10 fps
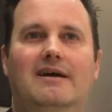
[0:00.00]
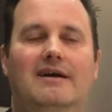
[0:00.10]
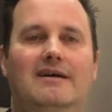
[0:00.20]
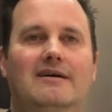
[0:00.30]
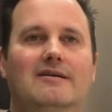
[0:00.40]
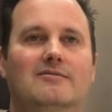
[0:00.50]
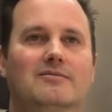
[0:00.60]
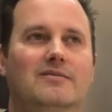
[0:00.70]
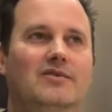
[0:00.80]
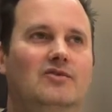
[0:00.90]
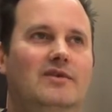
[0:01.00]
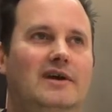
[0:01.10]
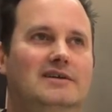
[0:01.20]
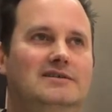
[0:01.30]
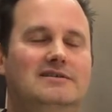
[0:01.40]
um, so
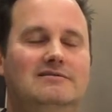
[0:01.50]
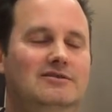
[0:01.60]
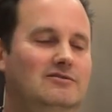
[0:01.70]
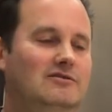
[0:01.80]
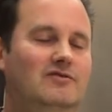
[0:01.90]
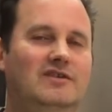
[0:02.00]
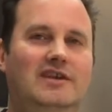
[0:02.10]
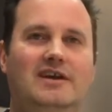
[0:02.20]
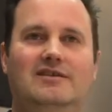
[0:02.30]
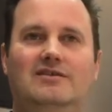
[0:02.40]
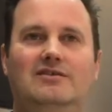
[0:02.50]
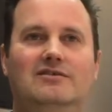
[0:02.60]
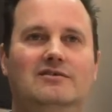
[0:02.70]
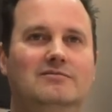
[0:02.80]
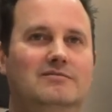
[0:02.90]
that you know your phys eds,
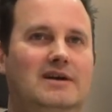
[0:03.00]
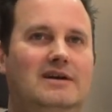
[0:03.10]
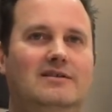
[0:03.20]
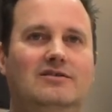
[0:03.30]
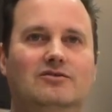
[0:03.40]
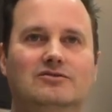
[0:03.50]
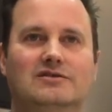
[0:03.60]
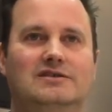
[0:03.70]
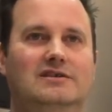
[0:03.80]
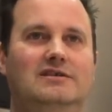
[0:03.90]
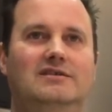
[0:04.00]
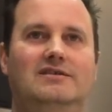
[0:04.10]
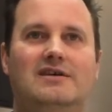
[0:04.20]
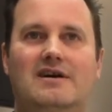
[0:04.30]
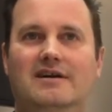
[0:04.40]
your math, social studies,
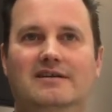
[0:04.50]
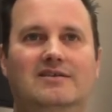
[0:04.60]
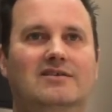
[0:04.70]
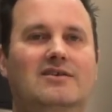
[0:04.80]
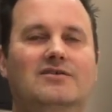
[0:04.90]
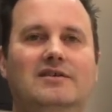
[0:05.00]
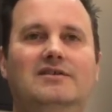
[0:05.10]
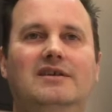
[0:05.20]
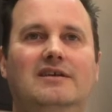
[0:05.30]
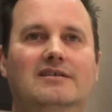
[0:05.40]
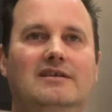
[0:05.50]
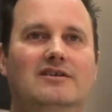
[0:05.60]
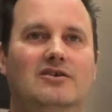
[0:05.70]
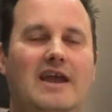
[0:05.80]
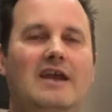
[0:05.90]
science, all these things that
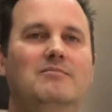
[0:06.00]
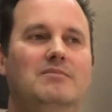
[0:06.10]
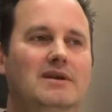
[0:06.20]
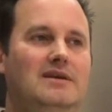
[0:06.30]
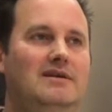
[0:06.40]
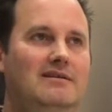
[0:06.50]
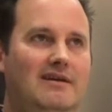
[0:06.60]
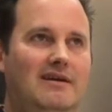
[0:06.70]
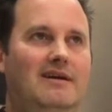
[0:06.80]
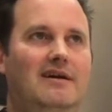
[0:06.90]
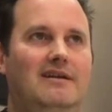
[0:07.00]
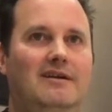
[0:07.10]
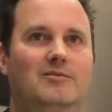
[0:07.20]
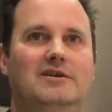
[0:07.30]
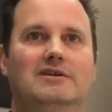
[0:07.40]
there can be an
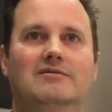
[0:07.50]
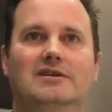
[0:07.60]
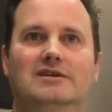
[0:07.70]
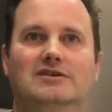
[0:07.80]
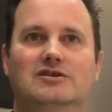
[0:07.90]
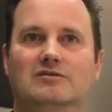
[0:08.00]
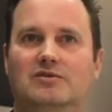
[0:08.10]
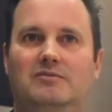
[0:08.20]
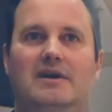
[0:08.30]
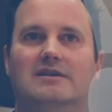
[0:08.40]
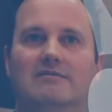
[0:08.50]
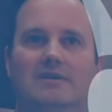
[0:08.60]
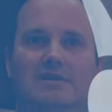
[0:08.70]
element of an indigenous perspective in